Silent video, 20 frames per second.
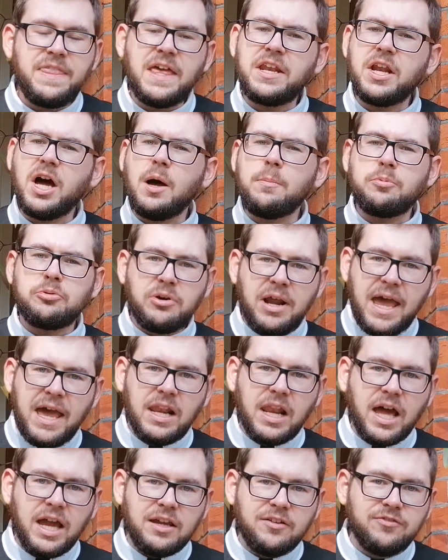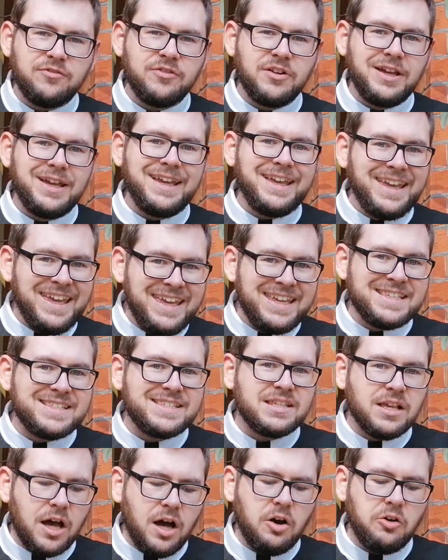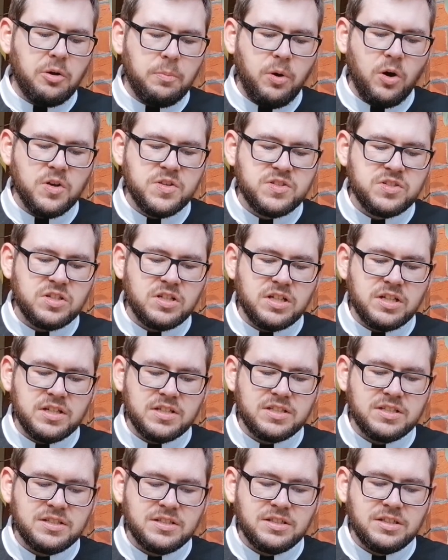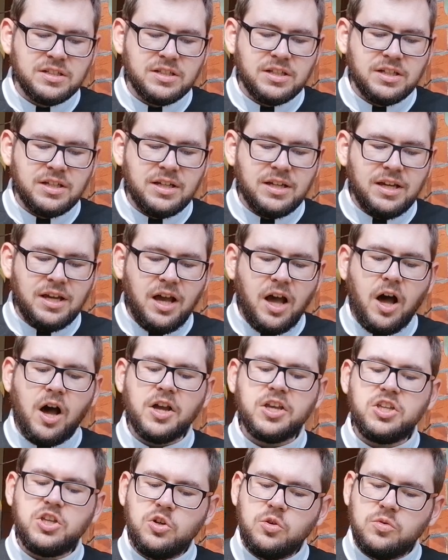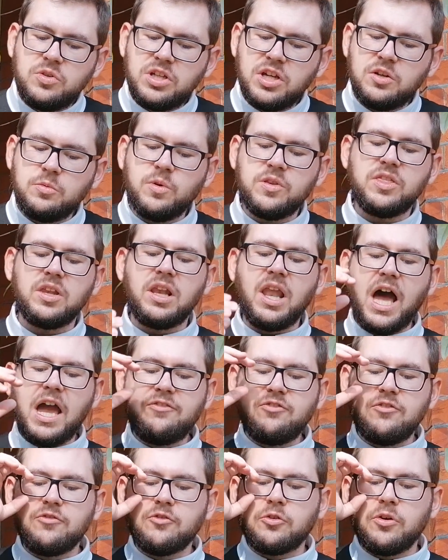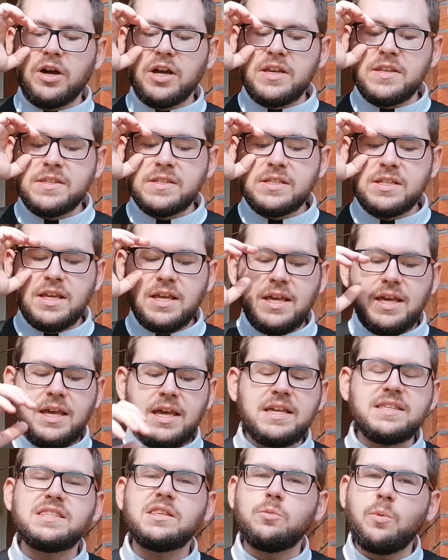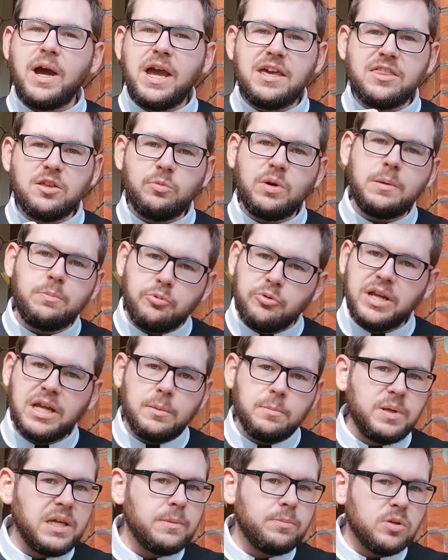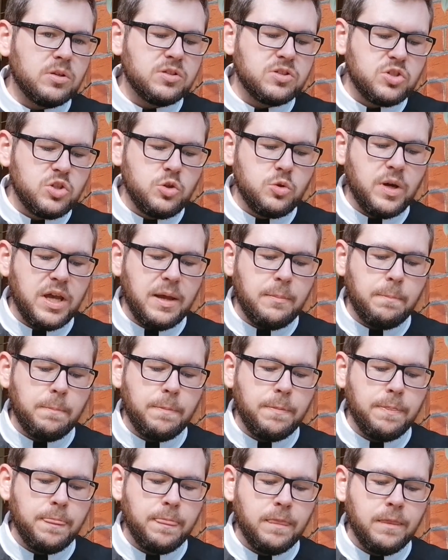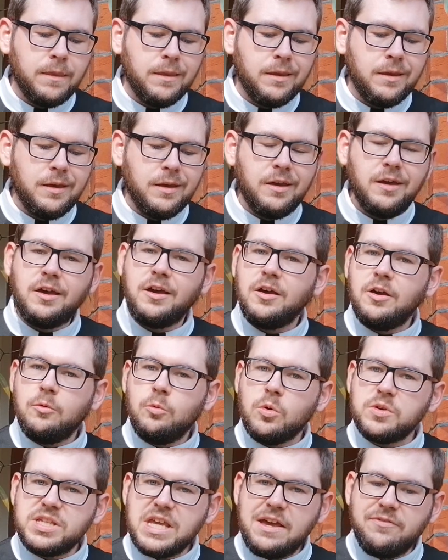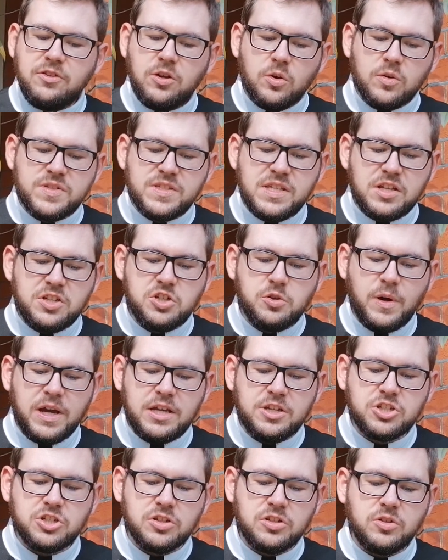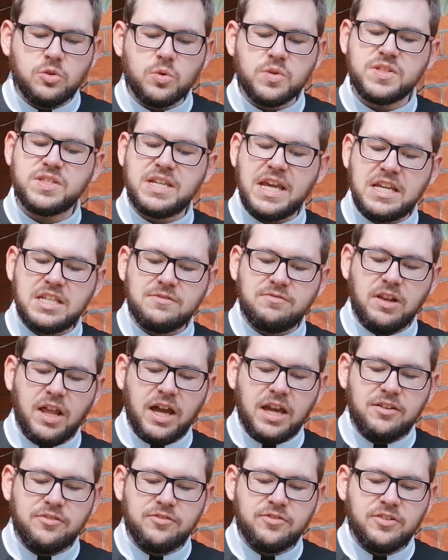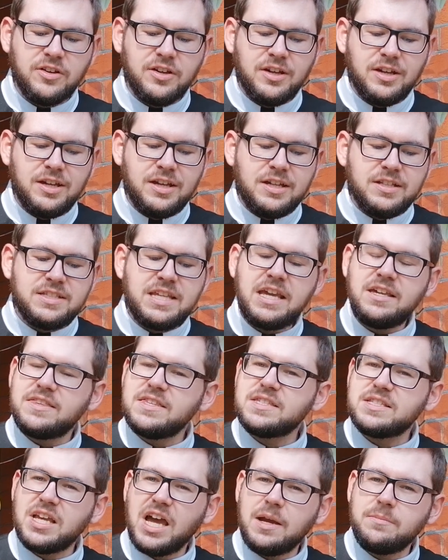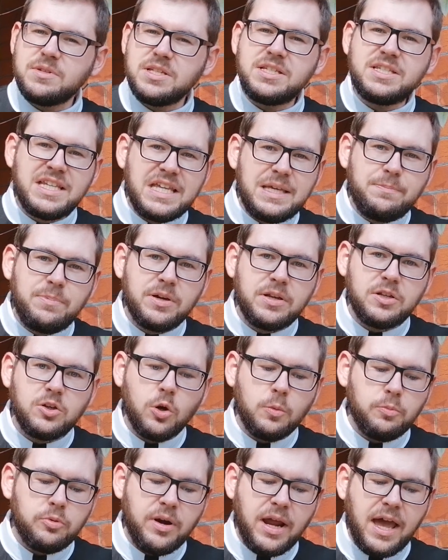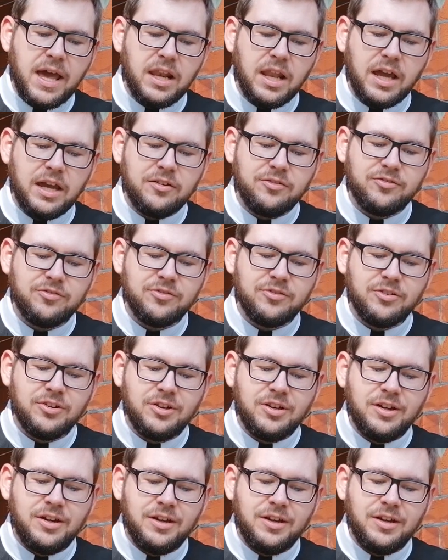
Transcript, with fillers: then our prayer life is our apostolate. Our union with the life of Christ is the way that we bring people to Him. Whatever your situation or state of life, take this time to deepen your prayer life.